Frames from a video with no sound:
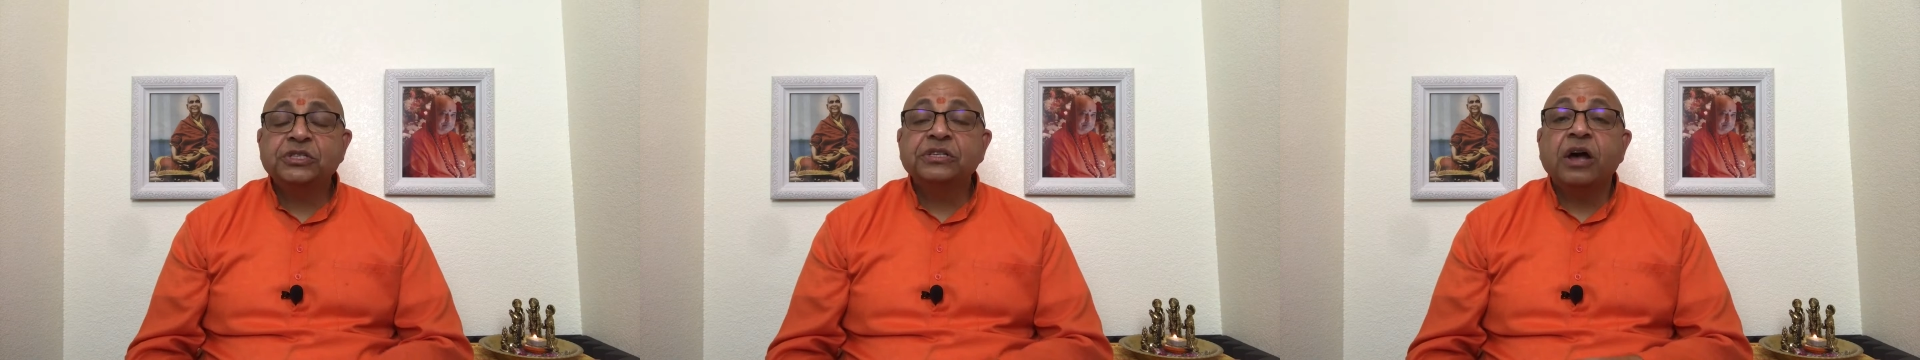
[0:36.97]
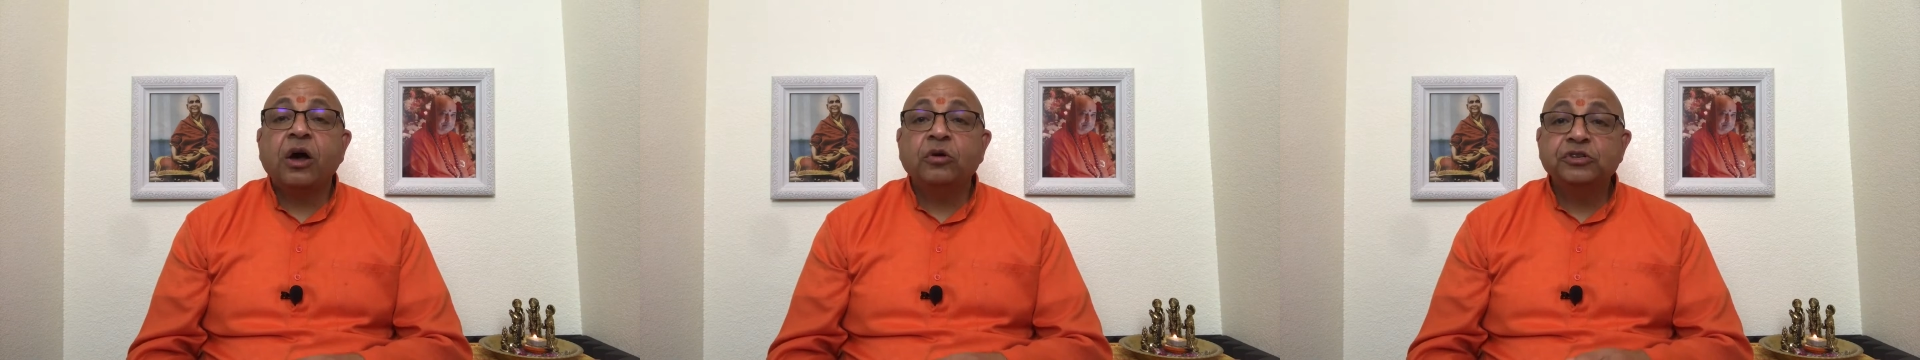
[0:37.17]

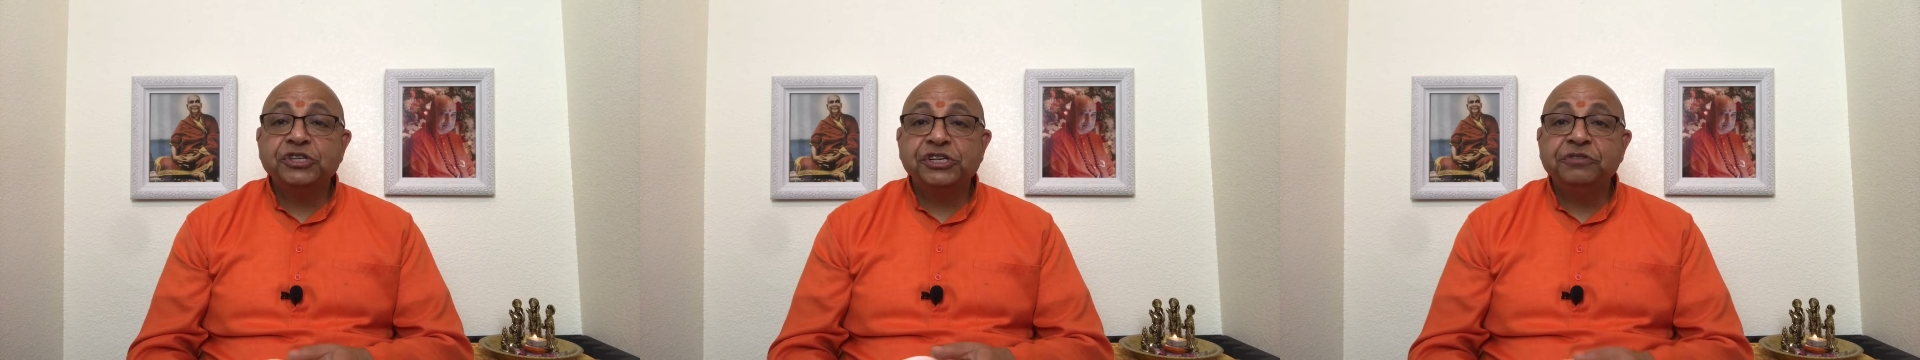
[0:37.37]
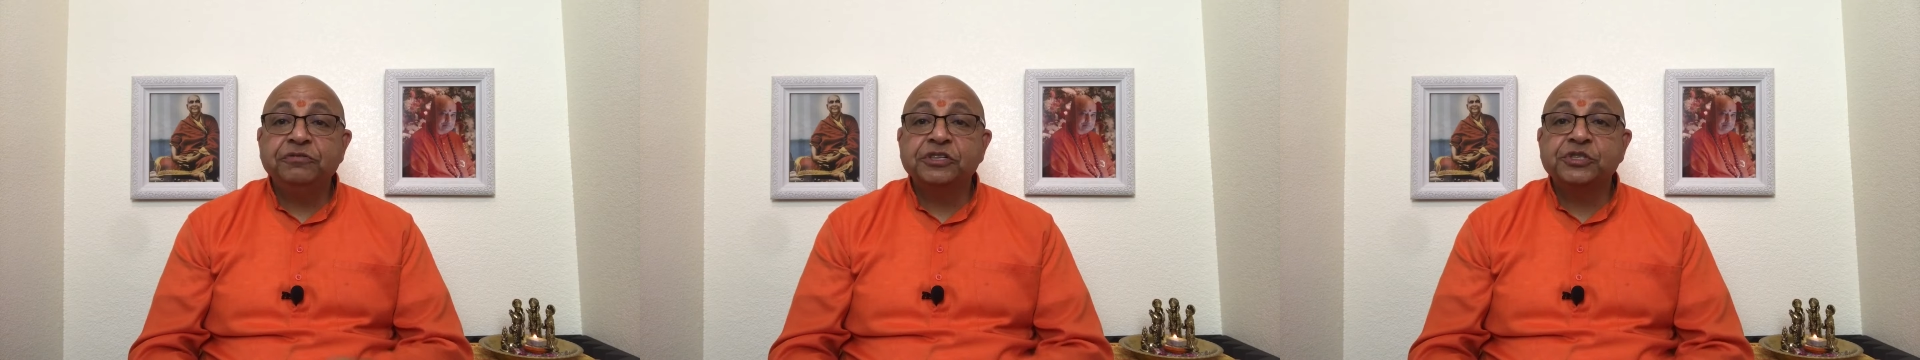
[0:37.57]
how
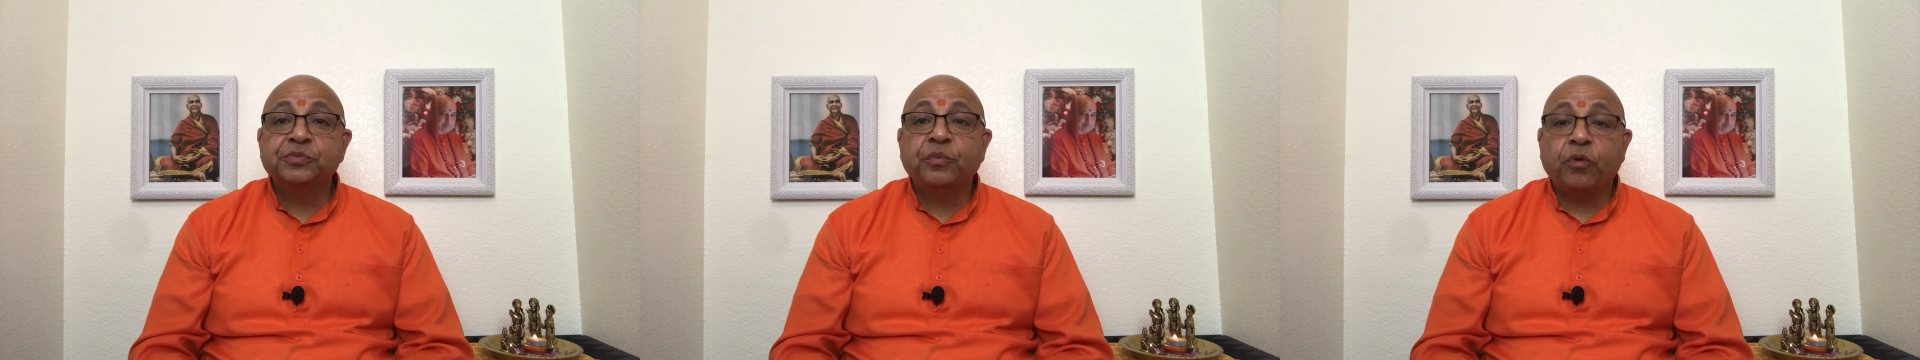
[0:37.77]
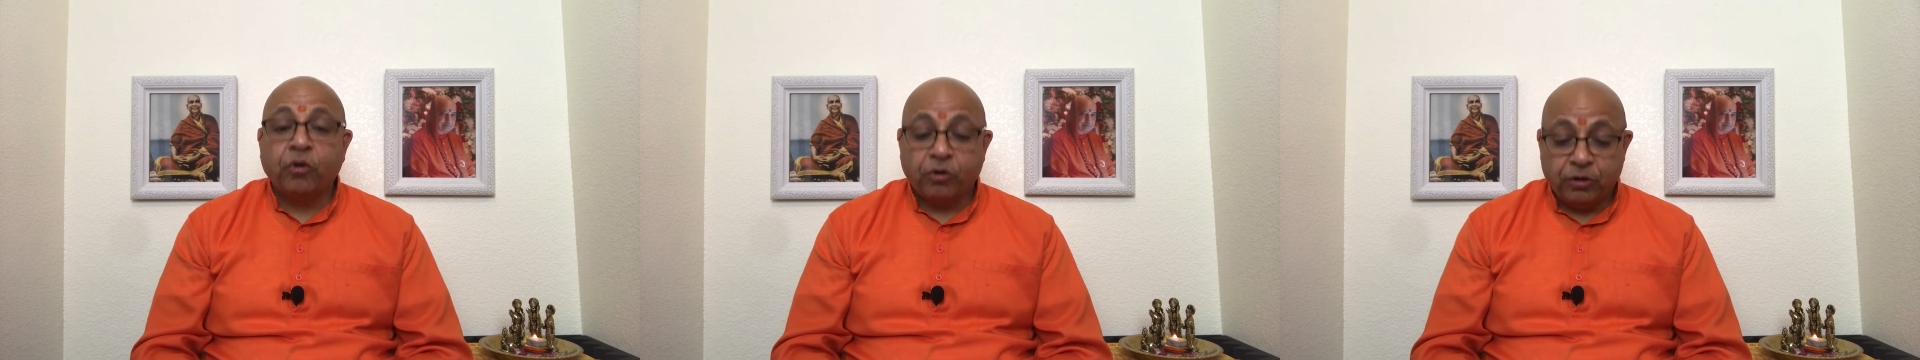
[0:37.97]
she was
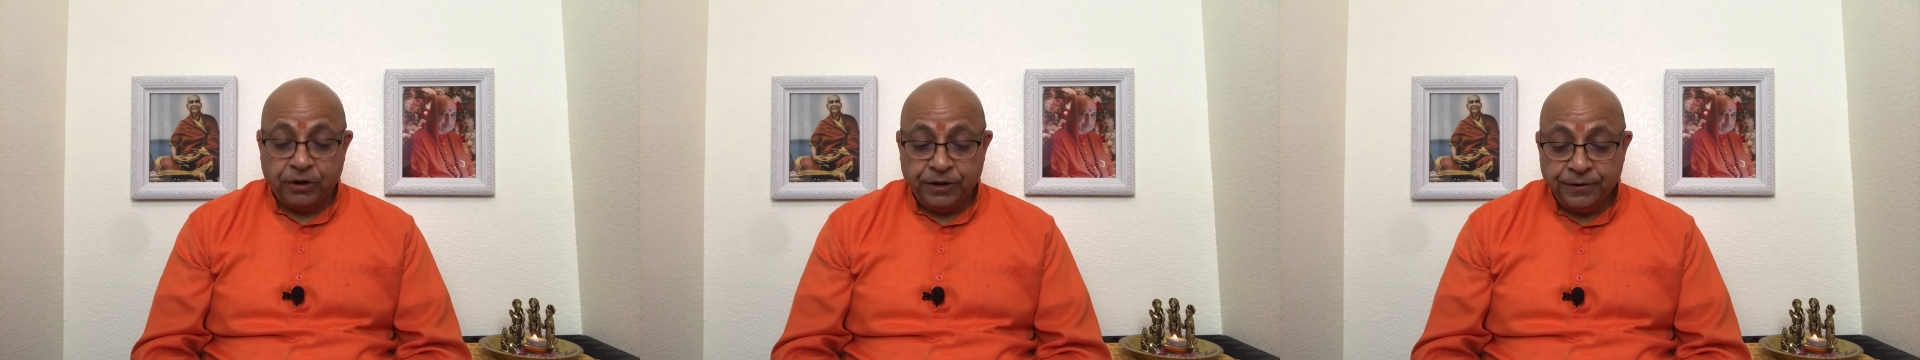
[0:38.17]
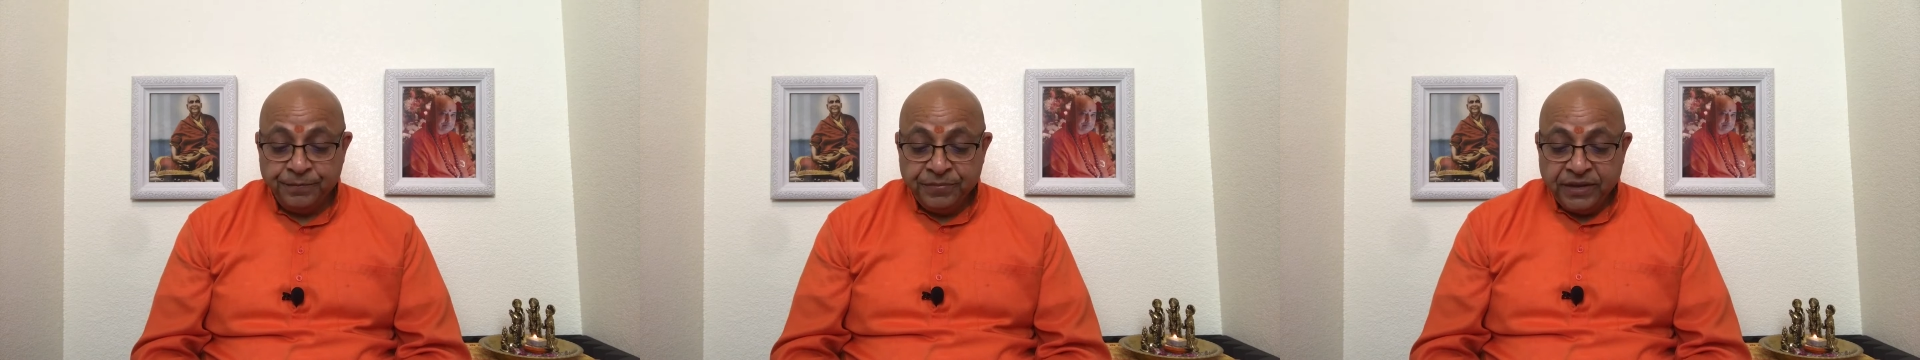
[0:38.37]
born